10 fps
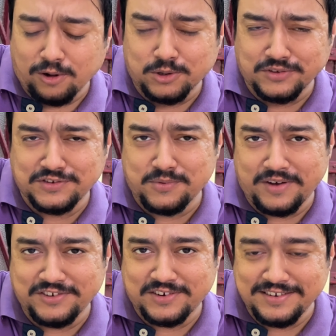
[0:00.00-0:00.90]
this is a veg
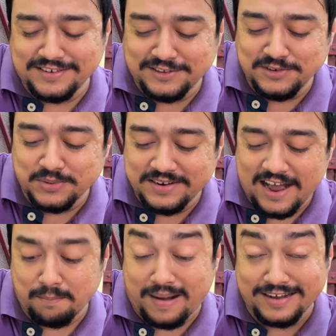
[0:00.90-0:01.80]
rice, I think you can have it
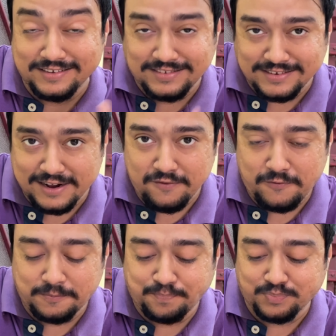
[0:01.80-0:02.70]
by itself.
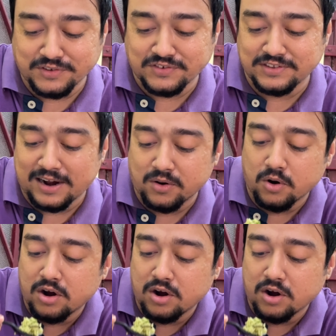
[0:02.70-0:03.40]
This is that good.